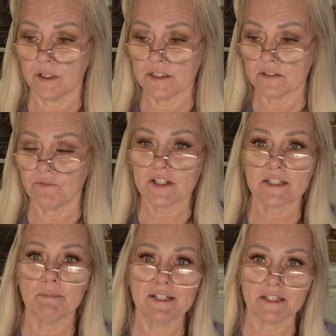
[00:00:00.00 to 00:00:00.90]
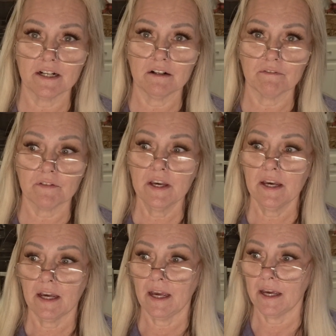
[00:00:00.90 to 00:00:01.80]
is fix myself.
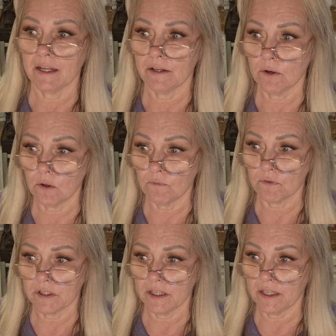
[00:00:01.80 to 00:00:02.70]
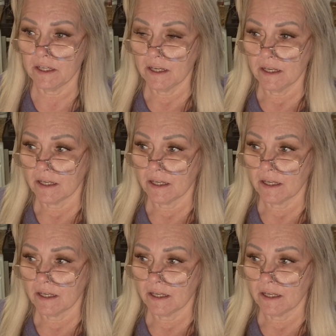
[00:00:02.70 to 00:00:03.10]
And hopefully,